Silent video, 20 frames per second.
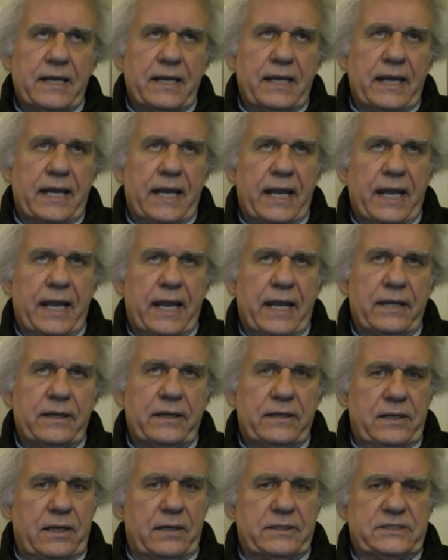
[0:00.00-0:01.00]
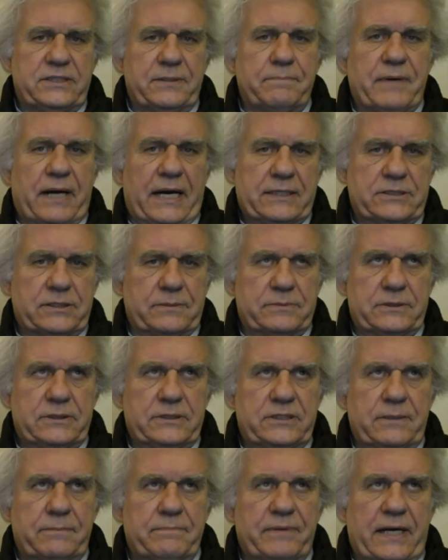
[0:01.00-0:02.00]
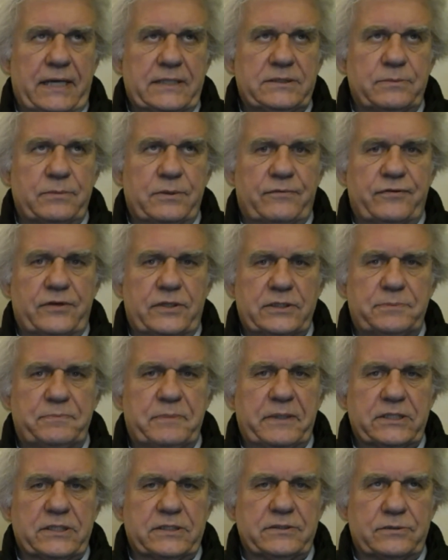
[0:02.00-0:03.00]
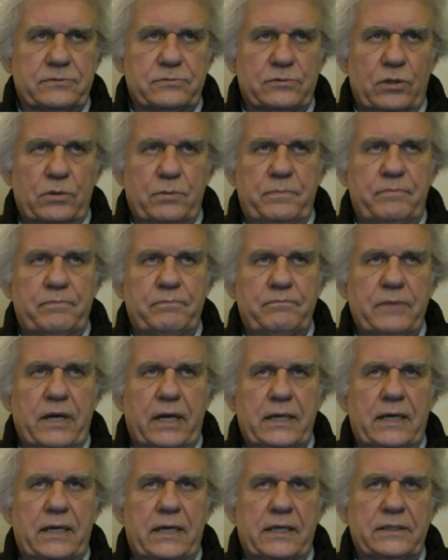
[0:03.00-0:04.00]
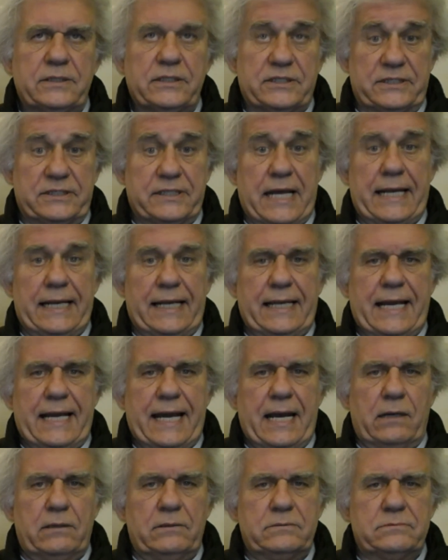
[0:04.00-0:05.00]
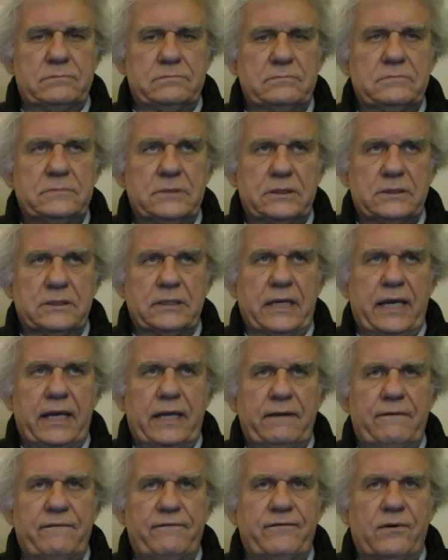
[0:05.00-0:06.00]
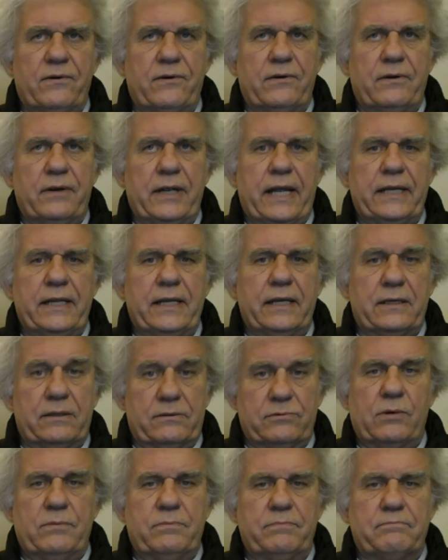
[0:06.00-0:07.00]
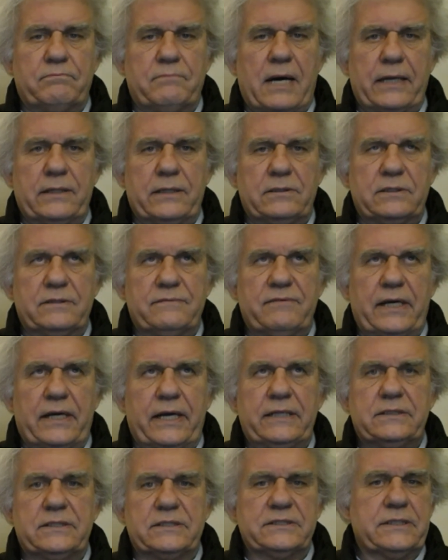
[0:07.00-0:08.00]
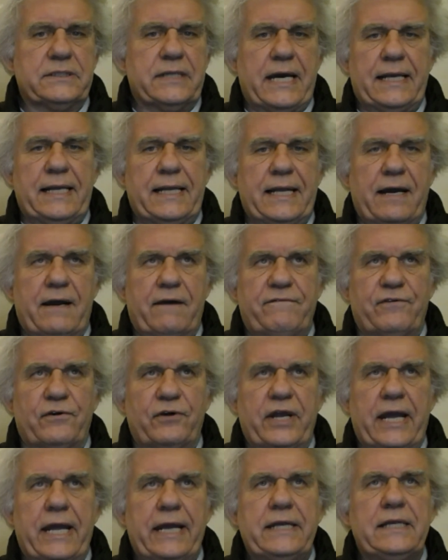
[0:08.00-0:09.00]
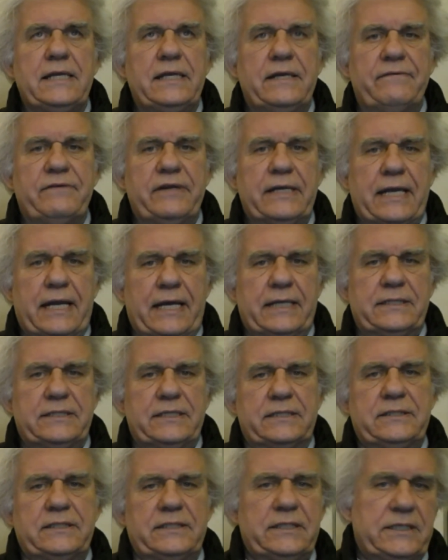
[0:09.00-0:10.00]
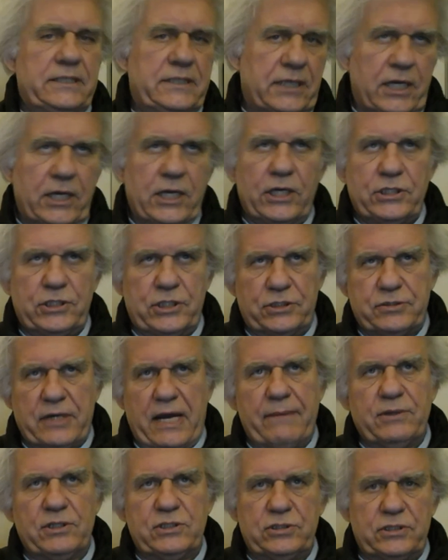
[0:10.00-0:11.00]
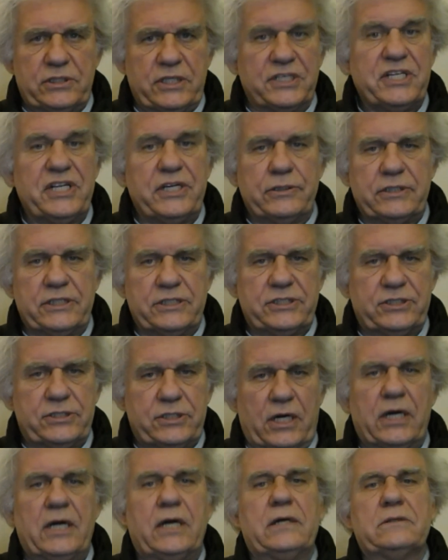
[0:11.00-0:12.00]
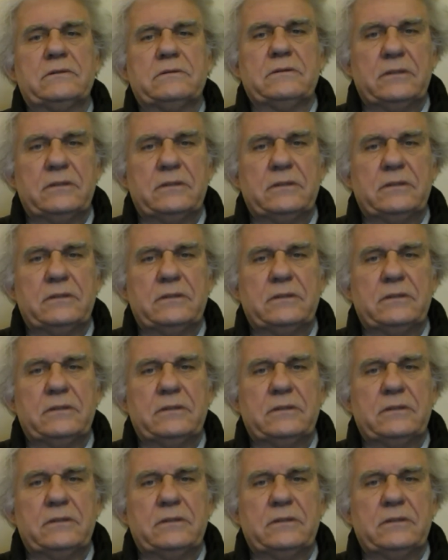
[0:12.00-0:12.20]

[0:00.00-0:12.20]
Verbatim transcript: And no, it's impossible. It's impossible first because the rope uh, does not allow okay, for any a rope model of light does not allow for any living entity to travel to the nearest star.